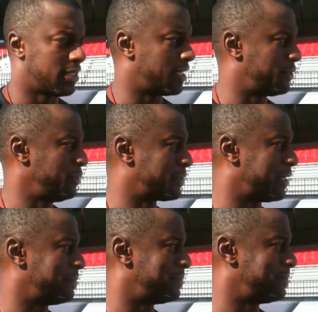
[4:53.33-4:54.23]
He's got to do
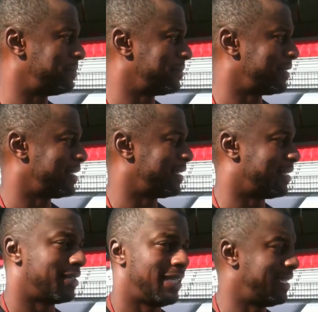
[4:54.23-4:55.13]
something.
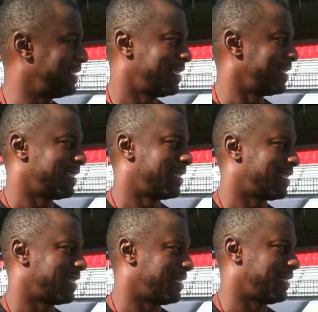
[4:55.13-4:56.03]

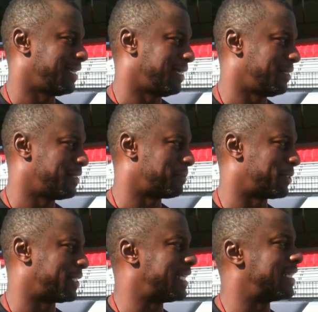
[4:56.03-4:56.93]
He's
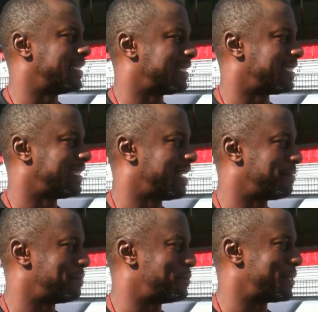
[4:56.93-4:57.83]
number 10. We
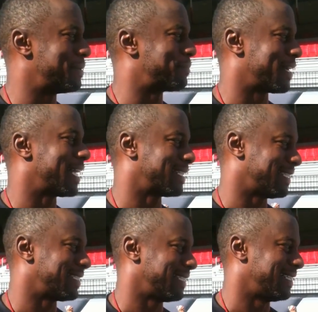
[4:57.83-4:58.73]
have number 1 in
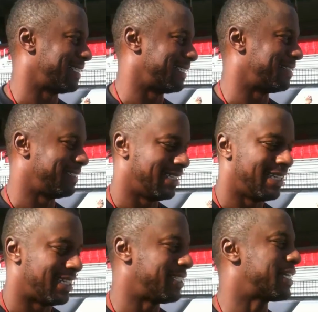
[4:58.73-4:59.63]
practice.
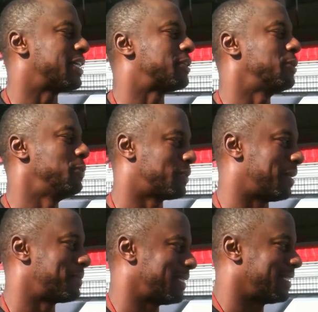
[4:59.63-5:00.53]
He's got to do
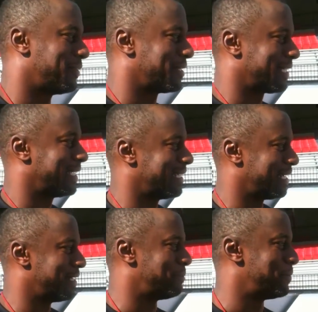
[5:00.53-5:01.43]
something in order to get
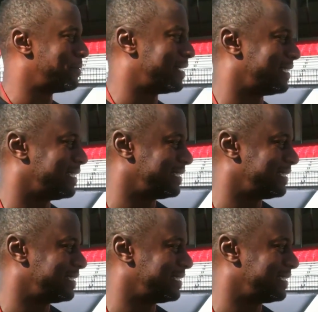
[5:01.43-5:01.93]
that number 1.